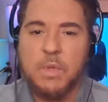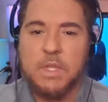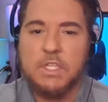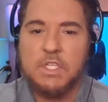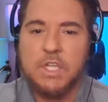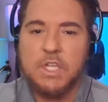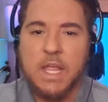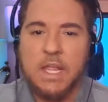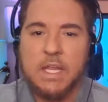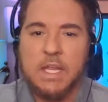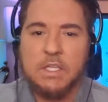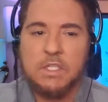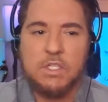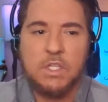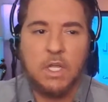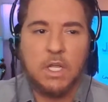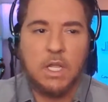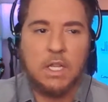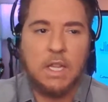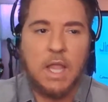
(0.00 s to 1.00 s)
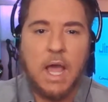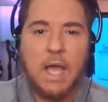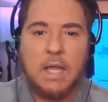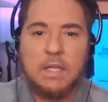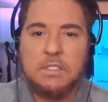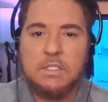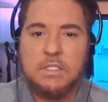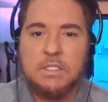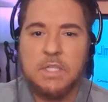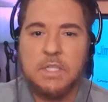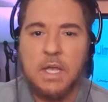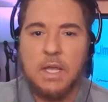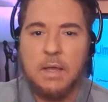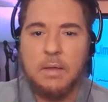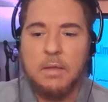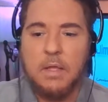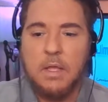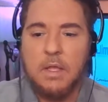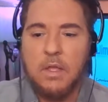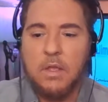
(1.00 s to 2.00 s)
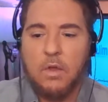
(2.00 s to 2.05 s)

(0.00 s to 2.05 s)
we change the clocks uh,